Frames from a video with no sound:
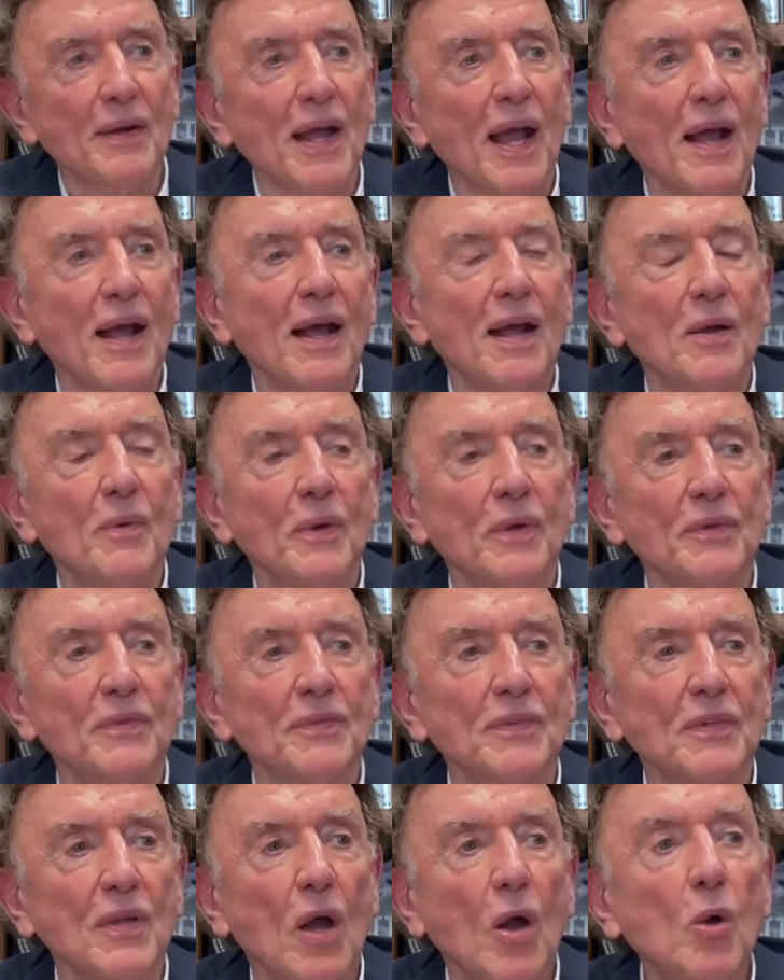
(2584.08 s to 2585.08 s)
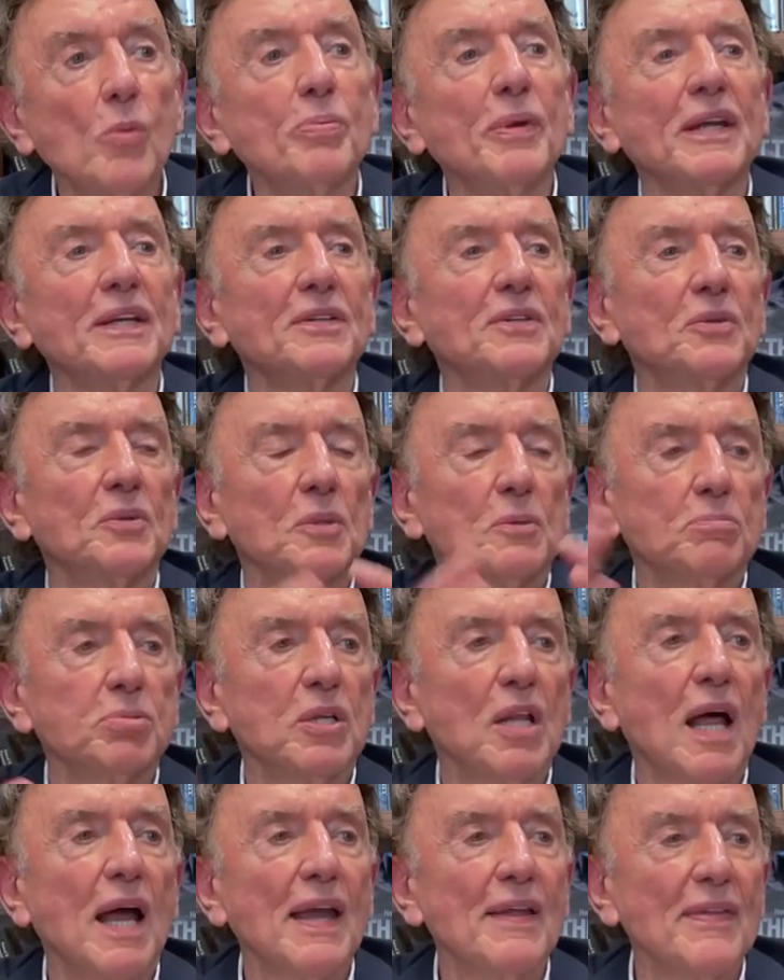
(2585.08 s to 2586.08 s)
I was hoping to
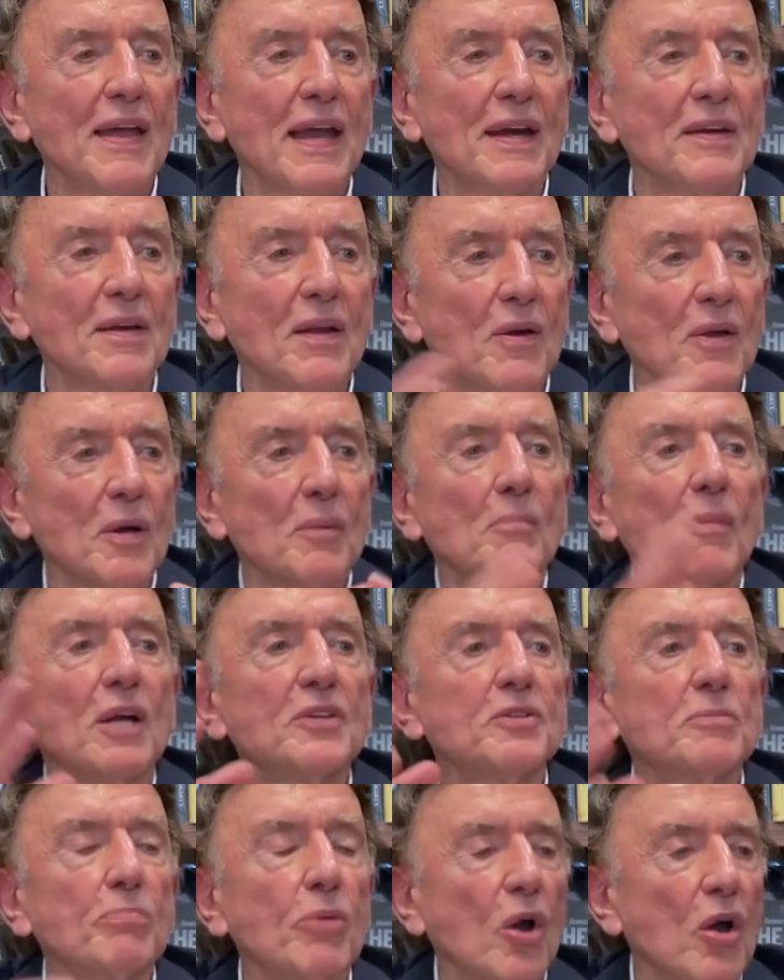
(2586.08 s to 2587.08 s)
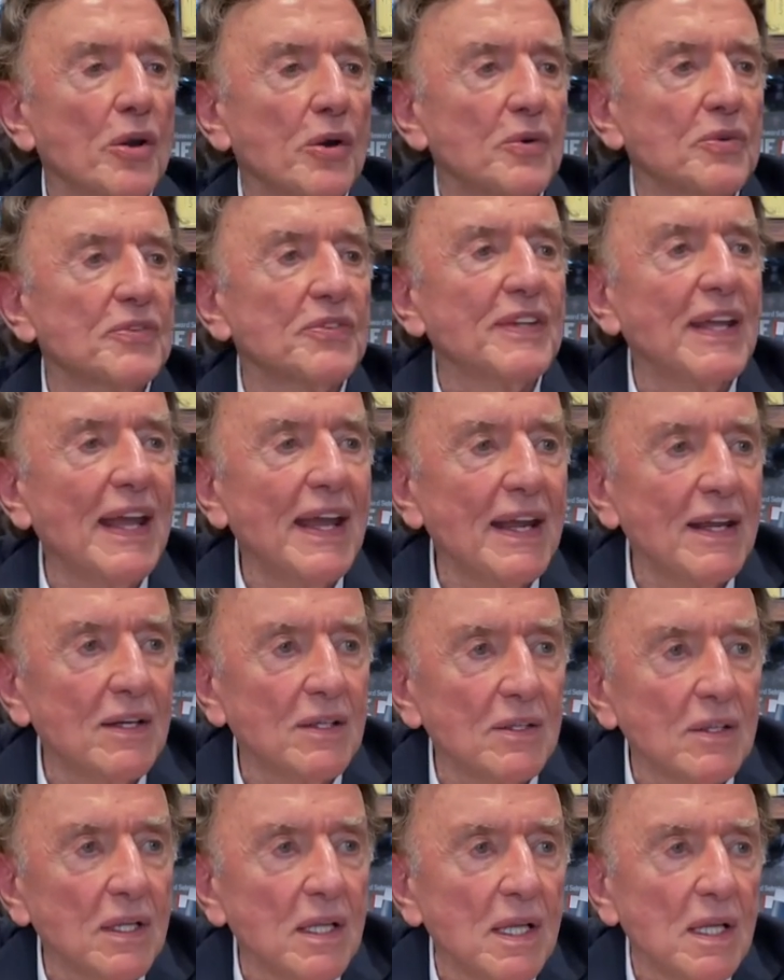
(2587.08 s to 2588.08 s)
apply that on a much broader
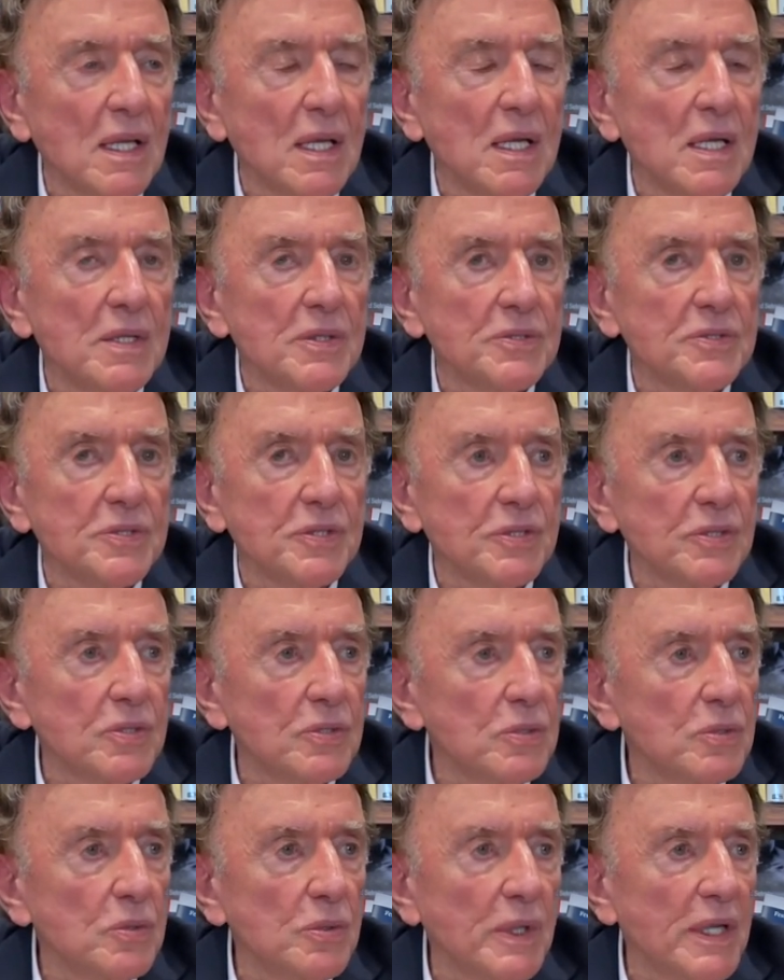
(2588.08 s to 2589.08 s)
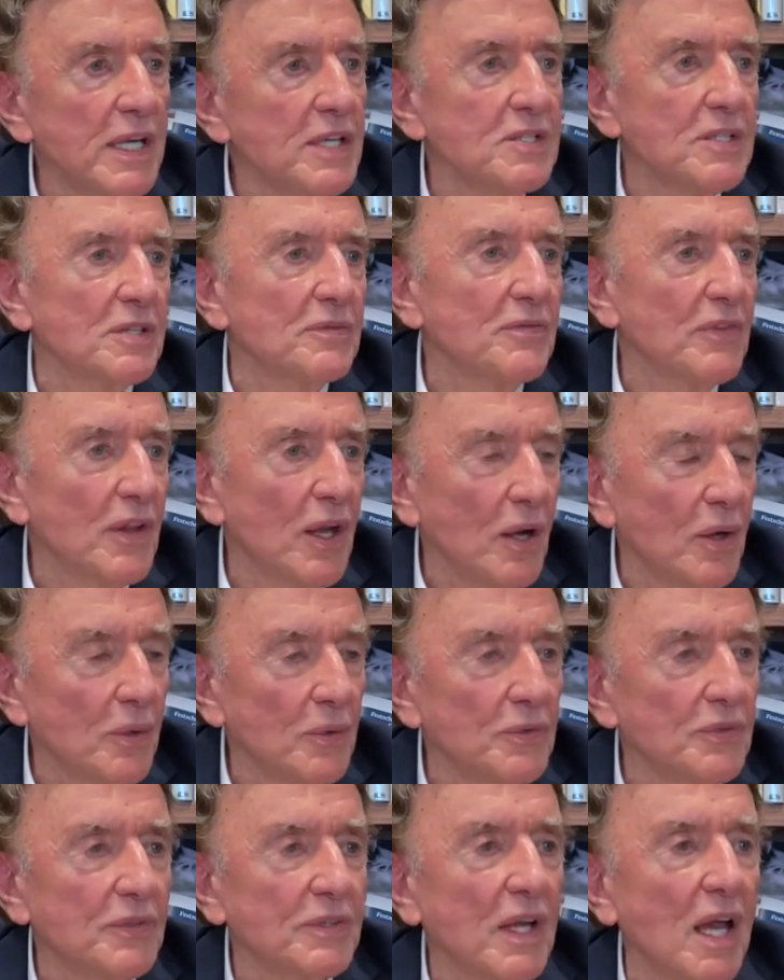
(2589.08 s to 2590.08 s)
scale to each of
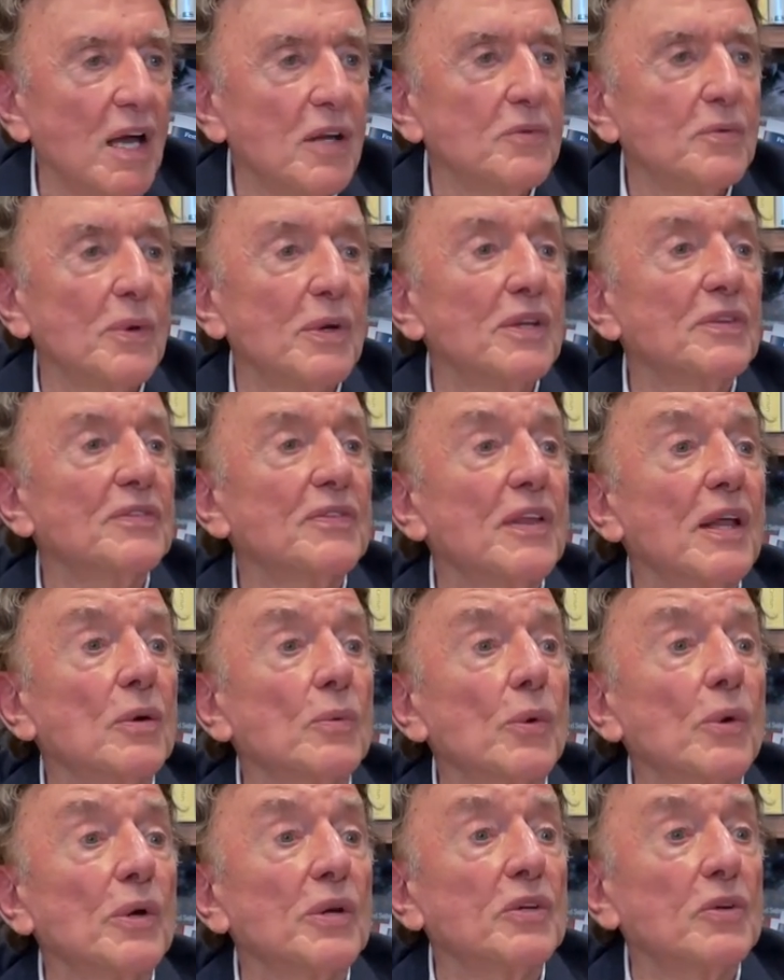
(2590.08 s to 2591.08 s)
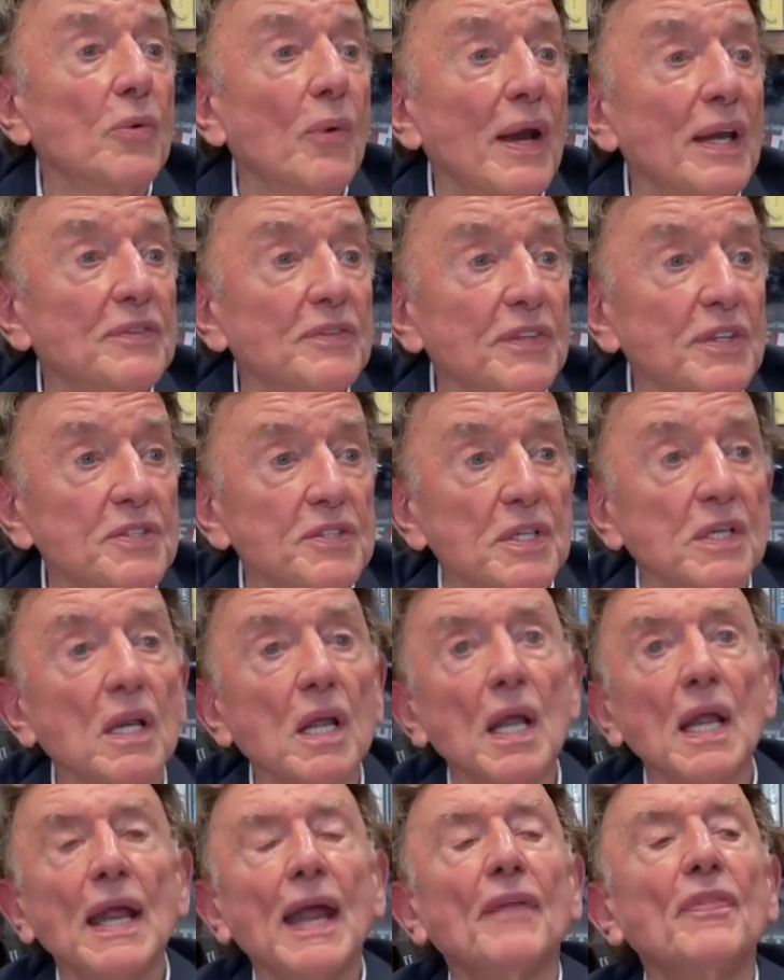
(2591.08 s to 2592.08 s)
those countries that were in transition.
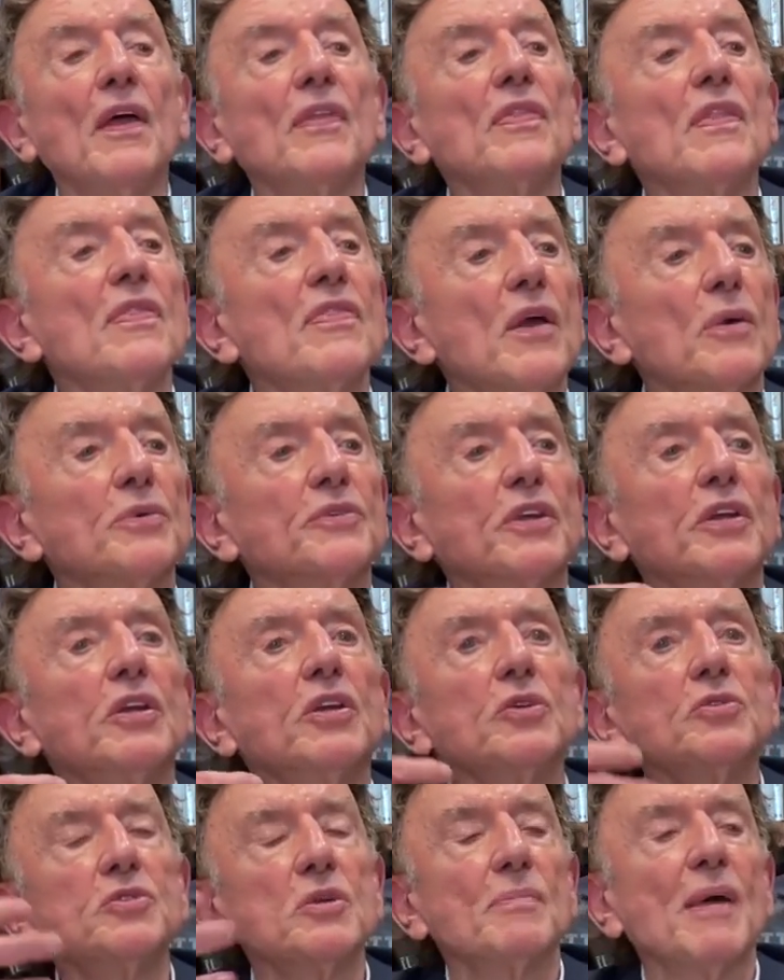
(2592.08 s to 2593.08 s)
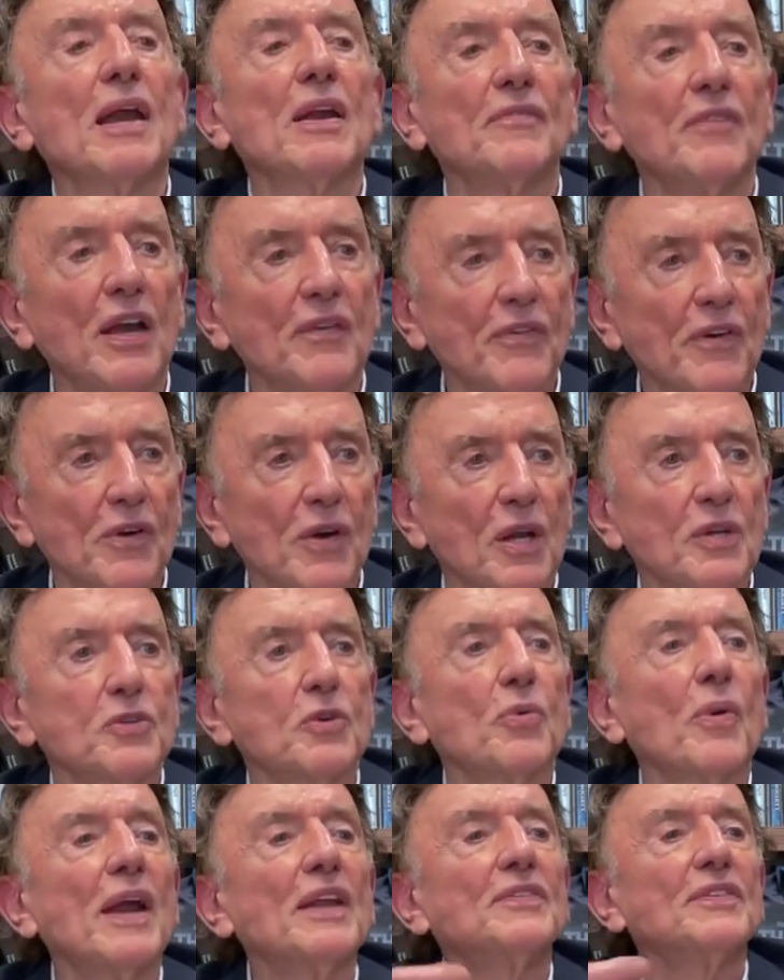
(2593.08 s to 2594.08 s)
And then there was a huge amount of effort on
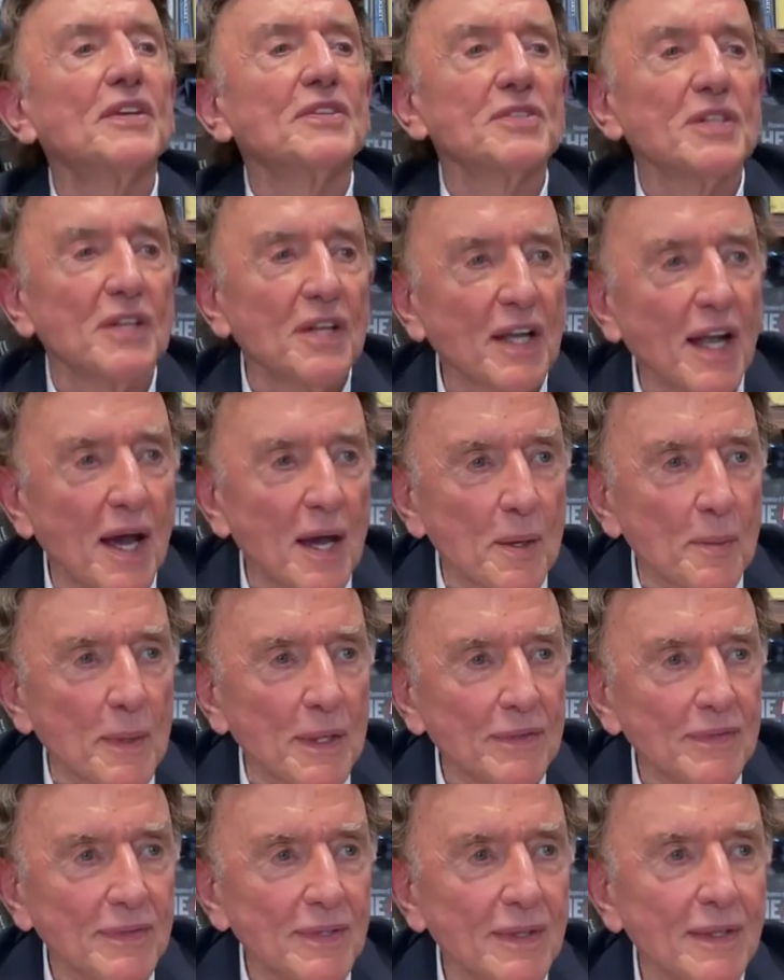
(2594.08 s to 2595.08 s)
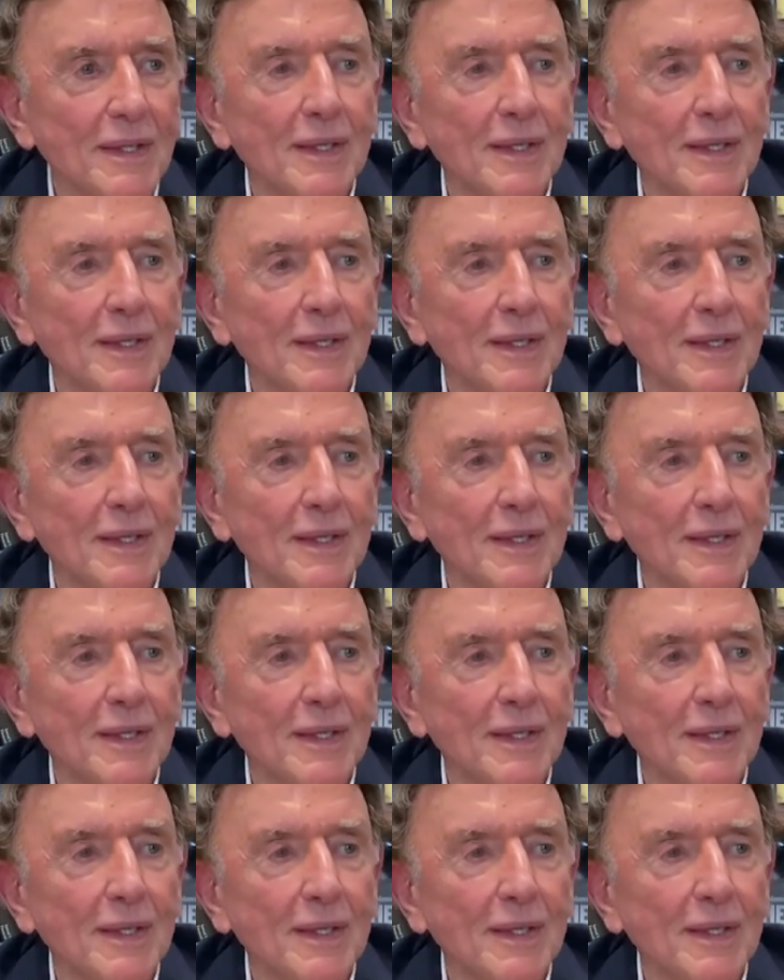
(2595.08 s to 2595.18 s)
transition economies.